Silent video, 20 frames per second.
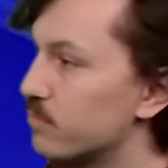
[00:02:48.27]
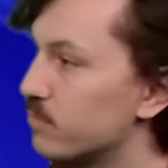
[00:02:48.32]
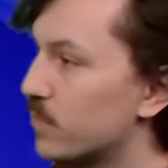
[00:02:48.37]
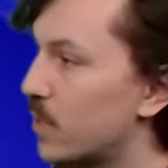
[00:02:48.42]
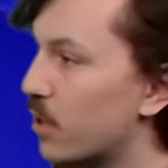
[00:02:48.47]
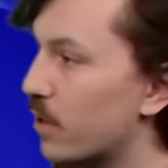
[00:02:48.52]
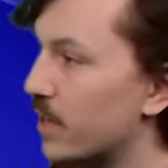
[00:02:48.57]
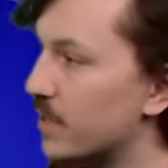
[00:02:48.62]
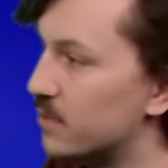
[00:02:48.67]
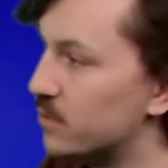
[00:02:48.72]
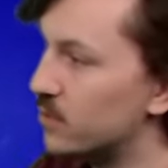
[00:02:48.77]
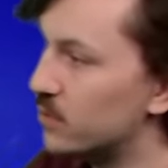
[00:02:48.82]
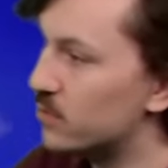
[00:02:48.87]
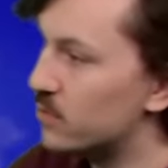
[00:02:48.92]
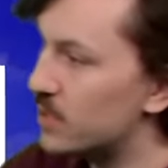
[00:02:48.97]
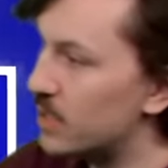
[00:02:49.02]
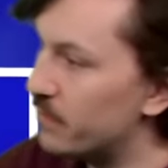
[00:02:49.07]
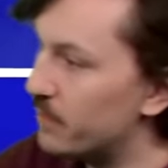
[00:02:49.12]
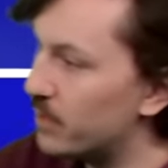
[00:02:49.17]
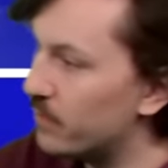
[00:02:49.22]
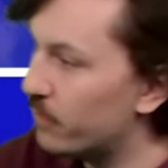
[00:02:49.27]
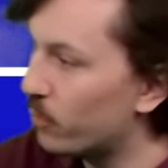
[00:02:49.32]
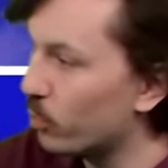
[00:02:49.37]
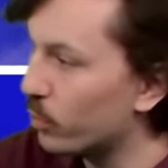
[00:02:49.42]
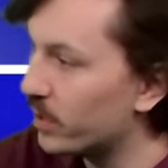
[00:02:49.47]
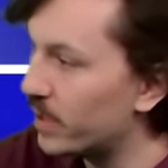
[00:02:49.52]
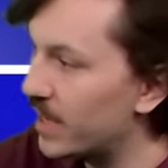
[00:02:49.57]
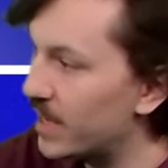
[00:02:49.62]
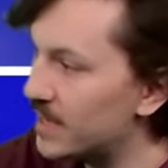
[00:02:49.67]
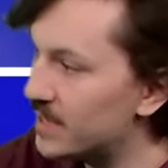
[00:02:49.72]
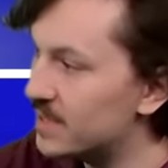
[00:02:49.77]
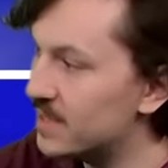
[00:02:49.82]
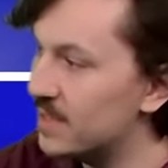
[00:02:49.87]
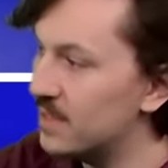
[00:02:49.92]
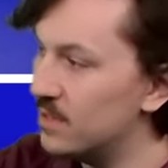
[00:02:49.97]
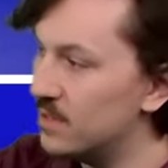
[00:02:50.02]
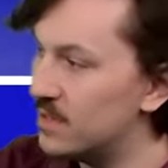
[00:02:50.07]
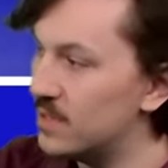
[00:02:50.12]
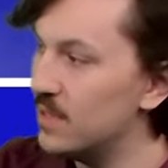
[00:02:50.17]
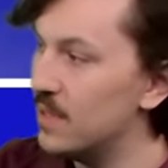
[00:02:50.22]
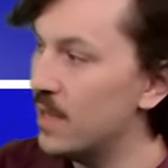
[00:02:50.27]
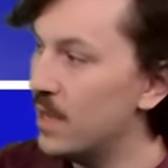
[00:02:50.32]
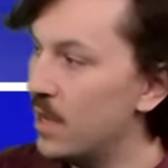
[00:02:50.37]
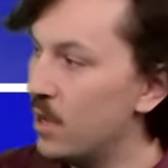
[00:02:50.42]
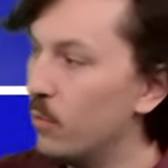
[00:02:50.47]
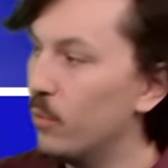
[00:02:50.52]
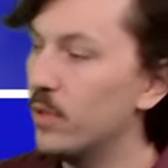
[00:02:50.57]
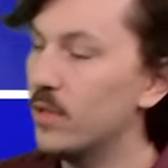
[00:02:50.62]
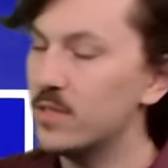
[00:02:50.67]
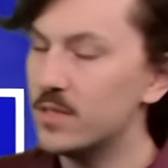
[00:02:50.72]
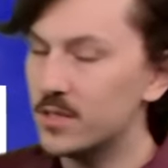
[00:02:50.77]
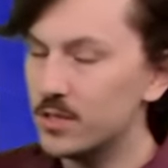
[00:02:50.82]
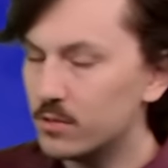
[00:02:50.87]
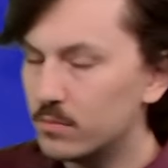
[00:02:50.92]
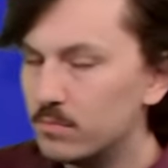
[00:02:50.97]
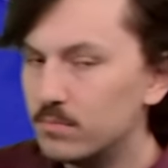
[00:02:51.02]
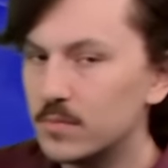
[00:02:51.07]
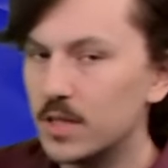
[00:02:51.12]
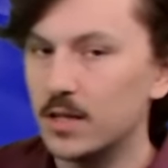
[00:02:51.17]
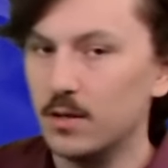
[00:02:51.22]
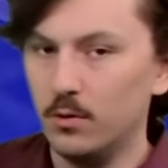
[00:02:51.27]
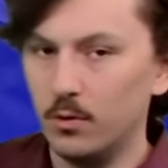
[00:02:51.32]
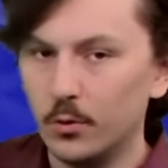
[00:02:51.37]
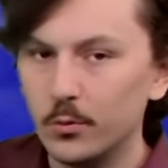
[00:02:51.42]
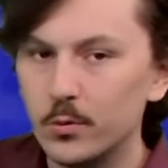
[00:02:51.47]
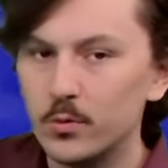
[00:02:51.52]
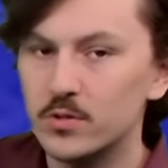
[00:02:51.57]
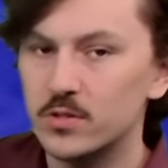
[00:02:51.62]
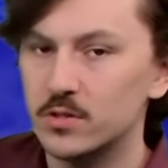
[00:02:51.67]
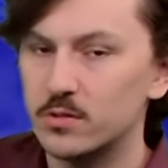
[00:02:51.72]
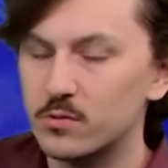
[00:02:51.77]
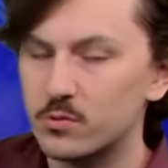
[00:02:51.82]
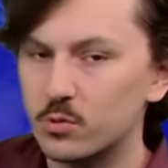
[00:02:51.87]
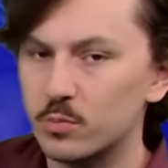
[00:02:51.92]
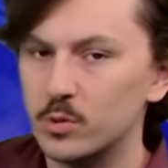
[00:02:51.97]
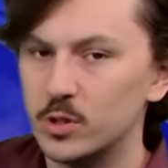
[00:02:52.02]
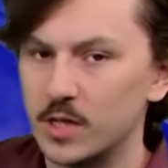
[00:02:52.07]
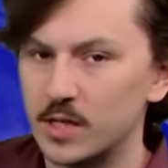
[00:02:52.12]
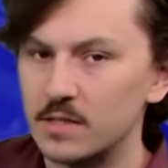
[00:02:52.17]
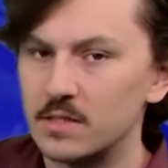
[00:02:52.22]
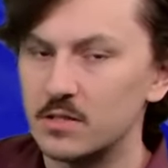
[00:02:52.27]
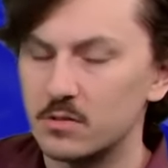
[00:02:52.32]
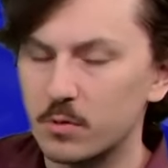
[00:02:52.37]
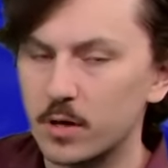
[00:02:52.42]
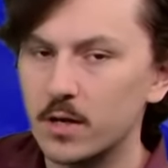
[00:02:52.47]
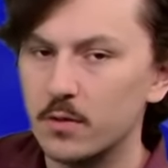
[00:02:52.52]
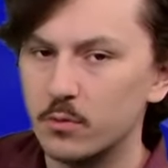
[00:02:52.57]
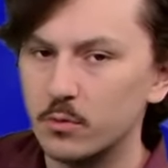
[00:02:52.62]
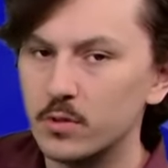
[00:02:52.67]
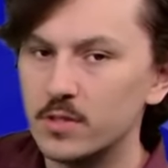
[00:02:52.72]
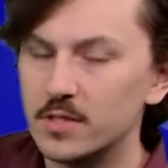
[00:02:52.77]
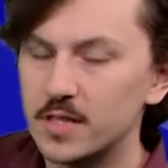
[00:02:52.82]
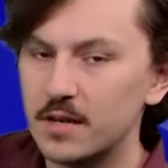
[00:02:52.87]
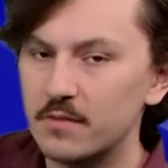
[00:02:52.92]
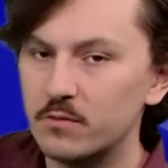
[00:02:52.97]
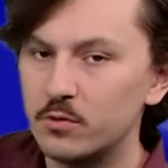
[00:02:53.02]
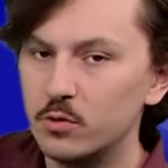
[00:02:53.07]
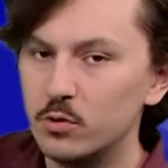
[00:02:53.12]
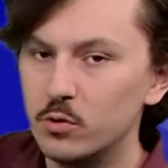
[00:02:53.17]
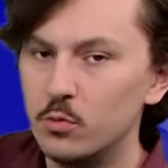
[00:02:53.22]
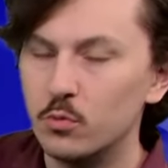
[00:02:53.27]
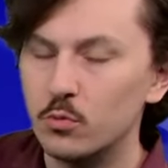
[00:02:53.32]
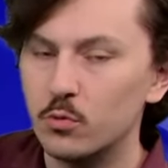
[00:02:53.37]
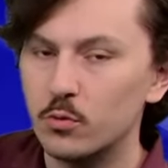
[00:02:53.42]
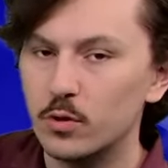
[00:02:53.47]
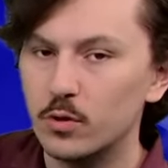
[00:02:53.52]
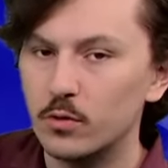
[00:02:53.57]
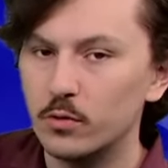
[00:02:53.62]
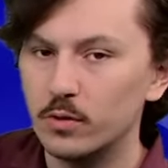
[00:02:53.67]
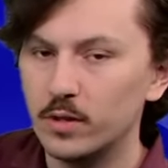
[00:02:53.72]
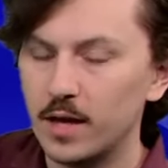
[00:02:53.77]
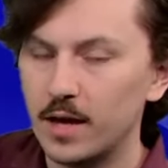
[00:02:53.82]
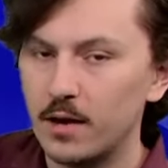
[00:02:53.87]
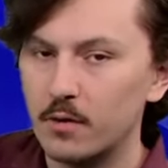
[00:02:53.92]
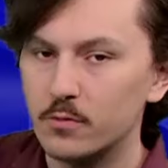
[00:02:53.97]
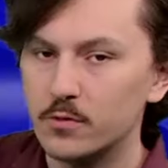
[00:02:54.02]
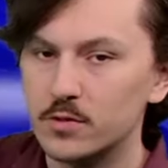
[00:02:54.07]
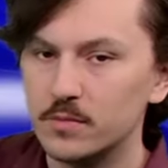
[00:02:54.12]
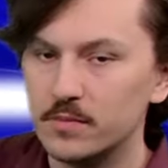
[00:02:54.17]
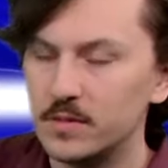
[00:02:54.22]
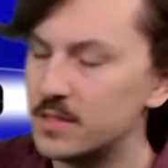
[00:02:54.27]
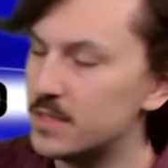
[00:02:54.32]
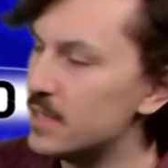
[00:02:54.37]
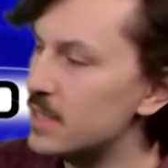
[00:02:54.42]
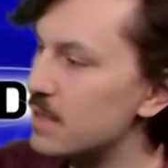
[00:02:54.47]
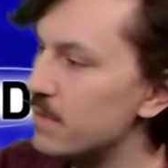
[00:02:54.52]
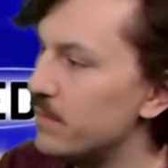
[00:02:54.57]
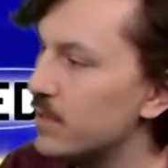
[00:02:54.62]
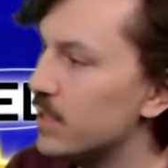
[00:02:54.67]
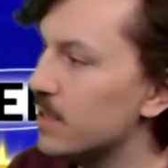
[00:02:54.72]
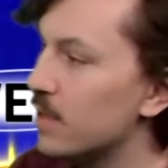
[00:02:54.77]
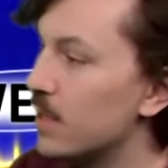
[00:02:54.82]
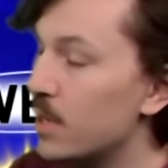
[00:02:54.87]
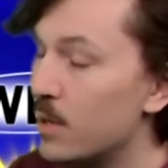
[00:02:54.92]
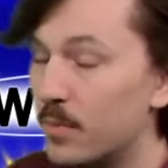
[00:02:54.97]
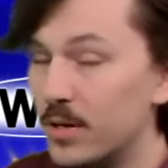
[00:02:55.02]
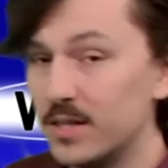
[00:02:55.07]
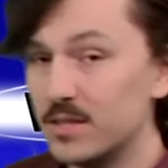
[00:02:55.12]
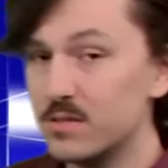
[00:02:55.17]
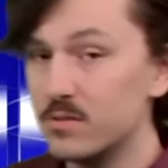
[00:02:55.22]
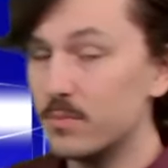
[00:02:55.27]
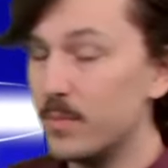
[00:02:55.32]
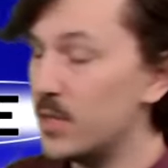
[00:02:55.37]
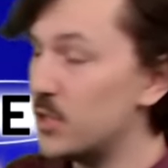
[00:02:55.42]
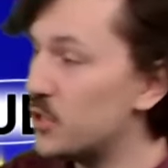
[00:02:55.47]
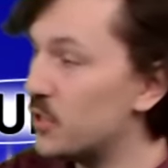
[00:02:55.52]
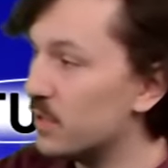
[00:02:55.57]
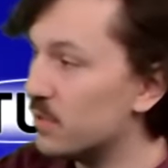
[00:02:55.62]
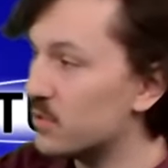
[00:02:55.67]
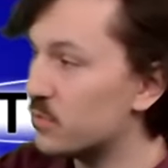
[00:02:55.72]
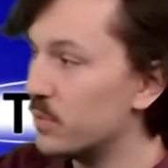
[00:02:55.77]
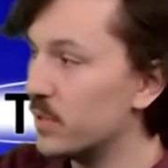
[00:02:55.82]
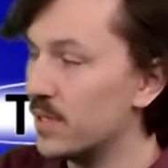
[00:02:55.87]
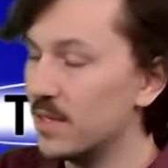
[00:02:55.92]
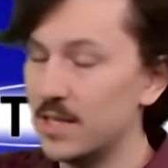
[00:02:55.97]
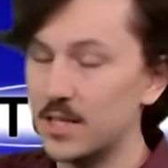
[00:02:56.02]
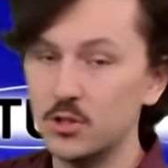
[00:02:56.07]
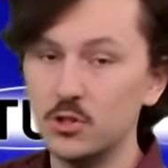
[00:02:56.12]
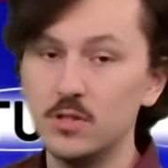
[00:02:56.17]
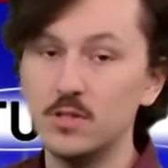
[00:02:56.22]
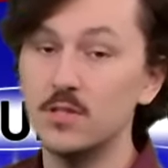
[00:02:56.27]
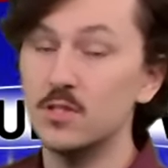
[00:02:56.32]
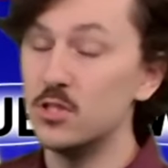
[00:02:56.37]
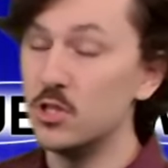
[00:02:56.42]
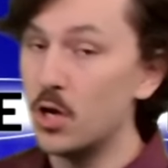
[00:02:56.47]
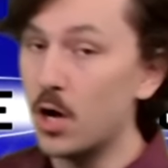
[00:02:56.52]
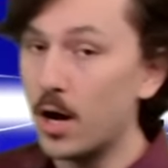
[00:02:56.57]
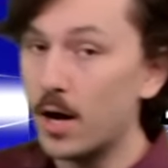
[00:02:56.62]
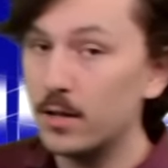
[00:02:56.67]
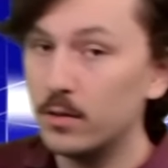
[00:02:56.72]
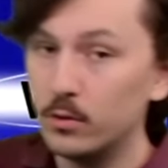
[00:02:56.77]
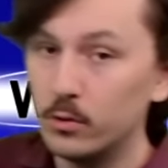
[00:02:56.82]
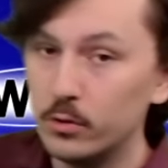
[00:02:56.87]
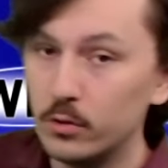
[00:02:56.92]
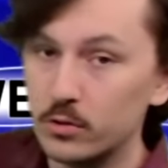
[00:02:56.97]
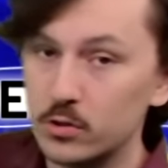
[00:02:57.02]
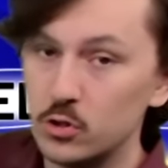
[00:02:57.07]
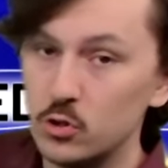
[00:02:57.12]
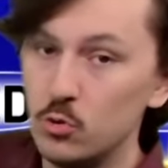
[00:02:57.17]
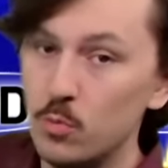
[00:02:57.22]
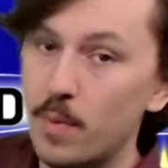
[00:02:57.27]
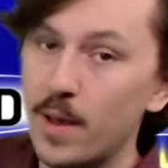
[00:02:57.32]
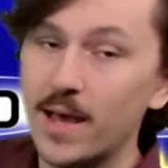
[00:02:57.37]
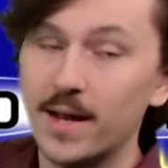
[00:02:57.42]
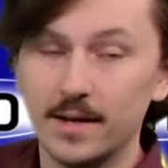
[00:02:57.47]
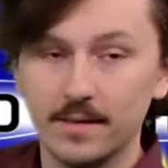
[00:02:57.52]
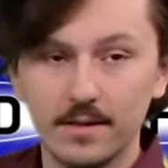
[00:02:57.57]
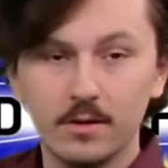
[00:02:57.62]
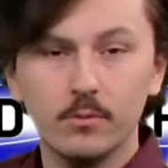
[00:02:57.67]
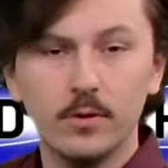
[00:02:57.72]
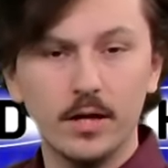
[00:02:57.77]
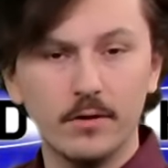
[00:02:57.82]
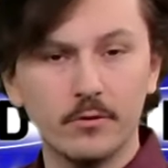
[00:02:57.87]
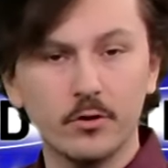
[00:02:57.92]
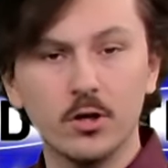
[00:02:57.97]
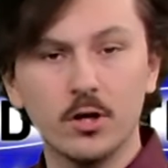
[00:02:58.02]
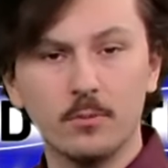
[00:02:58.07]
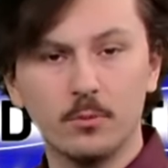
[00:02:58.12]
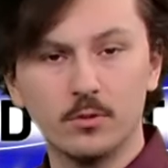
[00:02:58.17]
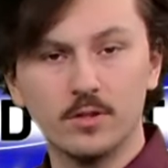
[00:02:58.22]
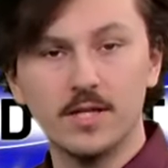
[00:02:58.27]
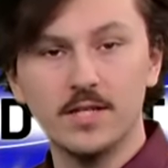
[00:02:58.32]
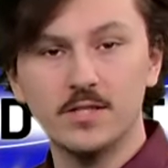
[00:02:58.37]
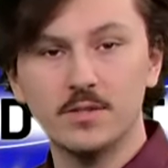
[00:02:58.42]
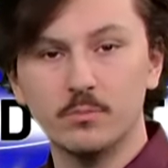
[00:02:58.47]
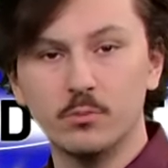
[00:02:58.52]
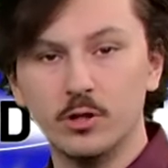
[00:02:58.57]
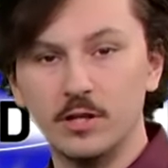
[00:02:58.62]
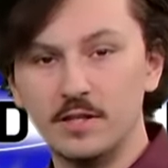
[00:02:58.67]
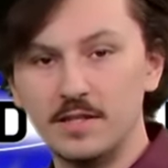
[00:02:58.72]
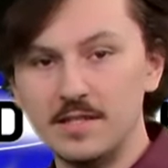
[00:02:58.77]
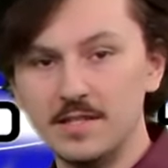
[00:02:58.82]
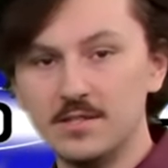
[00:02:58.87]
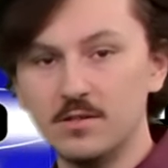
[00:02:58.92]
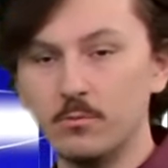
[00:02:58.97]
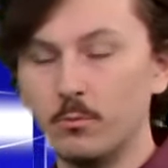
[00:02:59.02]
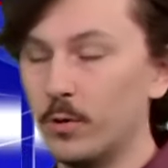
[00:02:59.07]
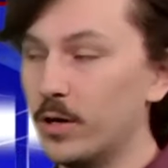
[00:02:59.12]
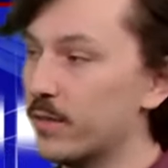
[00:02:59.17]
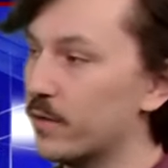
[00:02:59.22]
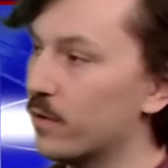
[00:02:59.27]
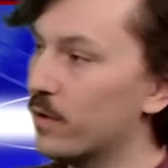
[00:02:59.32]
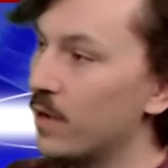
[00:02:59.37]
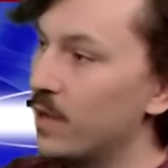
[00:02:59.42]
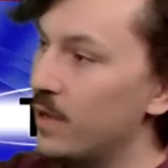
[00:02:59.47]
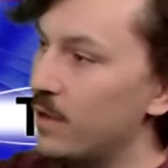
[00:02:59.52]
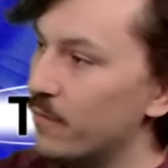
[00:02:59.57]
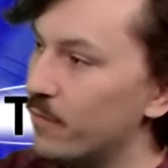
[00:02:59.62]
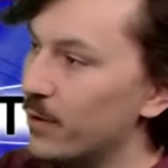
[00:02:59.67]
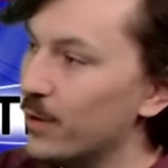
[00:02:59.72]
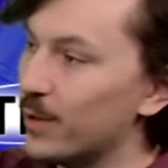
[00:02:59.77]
All right, so here's your 7-day forecast. Again, you see, we still kind of hold those thunderstorm chances, right, through this afternoon, through the early hours of this evening. But as I was mentioning, this weekend actually does not look too bad. I think we have a couple of days of pretty decent weather. Very